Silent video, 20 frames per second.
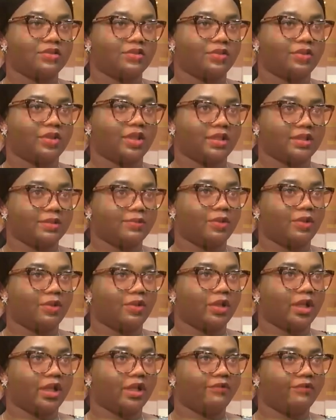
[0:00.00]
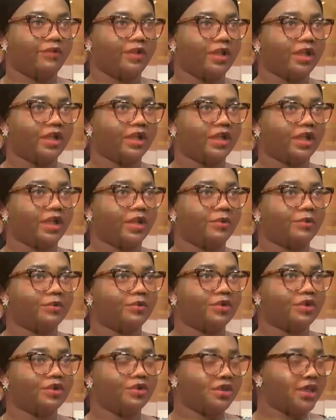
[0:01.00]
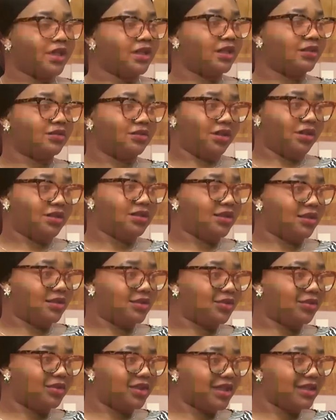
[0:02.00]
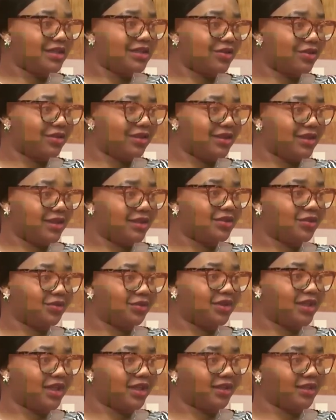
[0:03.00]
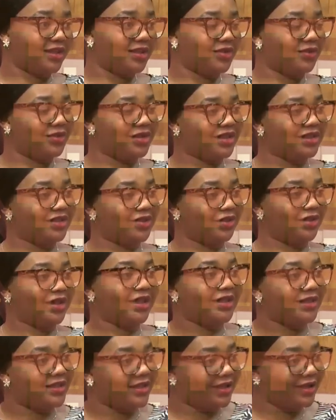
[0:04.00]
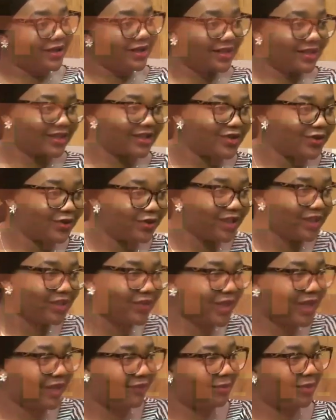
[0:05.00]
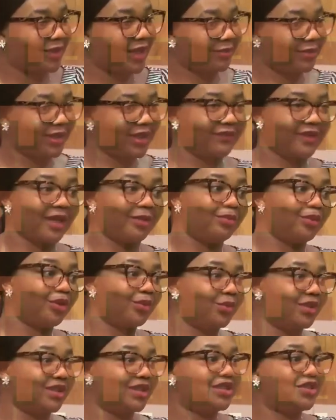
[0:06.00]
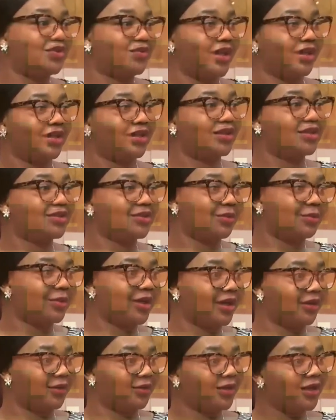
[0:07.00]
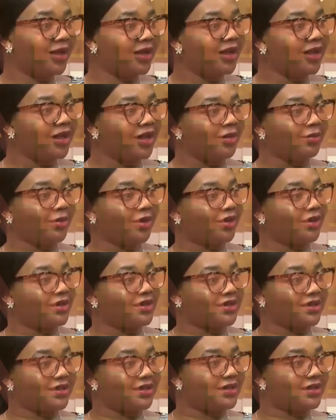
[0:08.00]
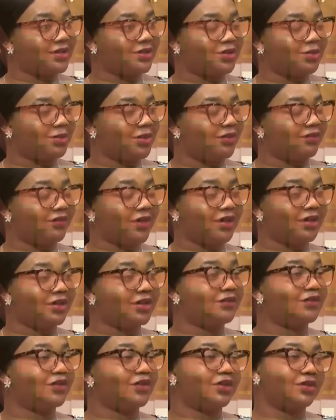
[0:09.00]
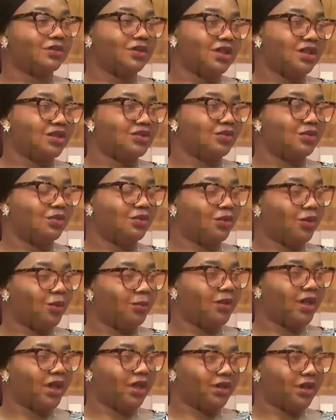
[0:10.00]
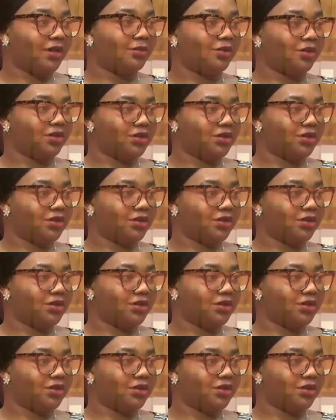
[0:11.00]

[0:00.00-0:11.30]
So yes, but I feel like you said it's a soldier's son is a soldier, a soldier's daughter is a soldier. So I believe they're born with the strength somehow, because it's a very difficult thing to grow up like that.